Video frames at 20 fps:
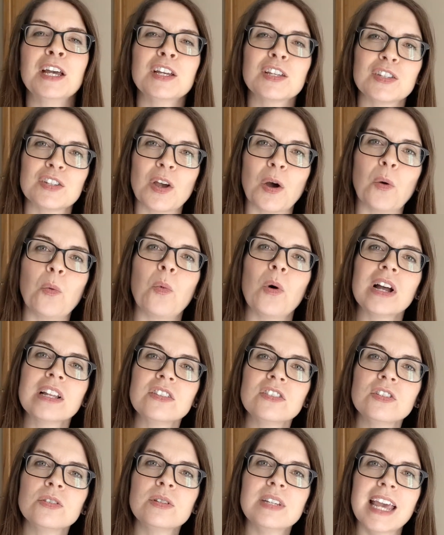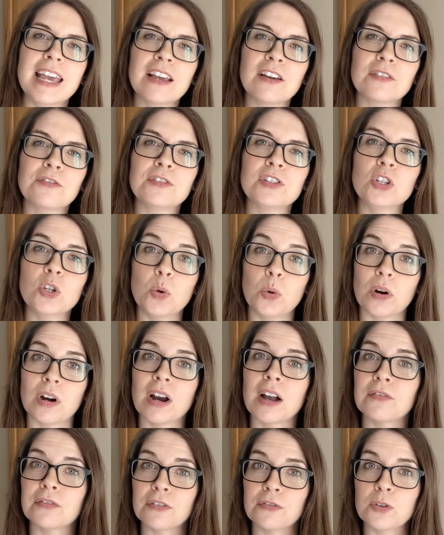So once you take a
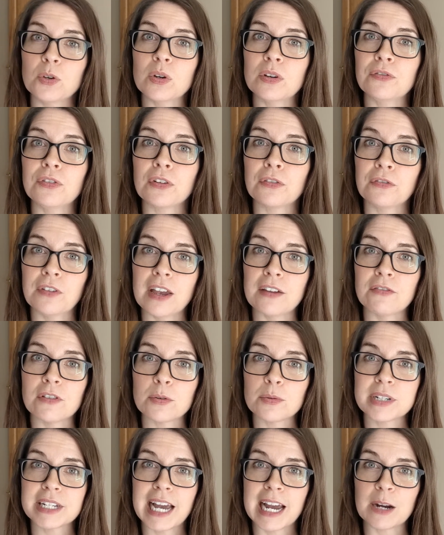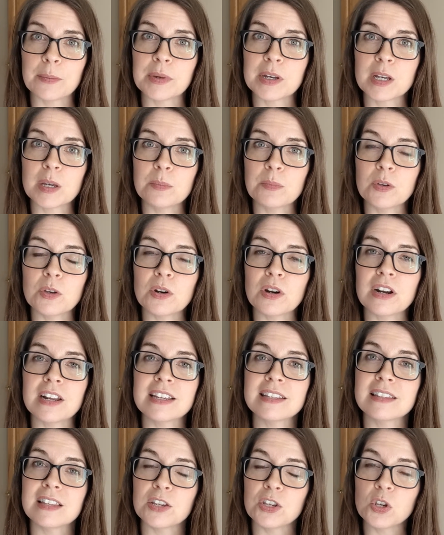tour of a few of your favorite retirement
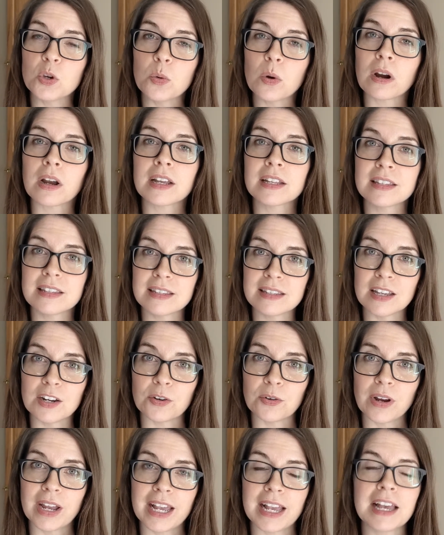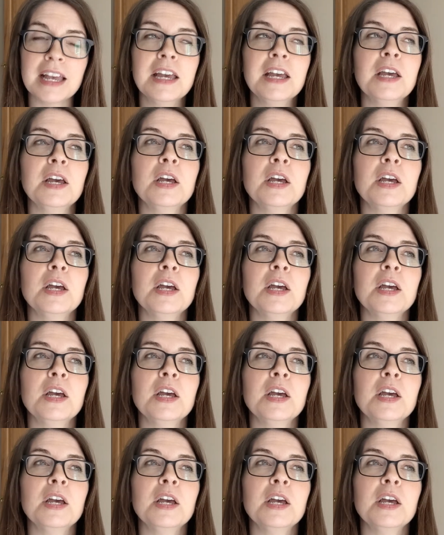communities that you are considering,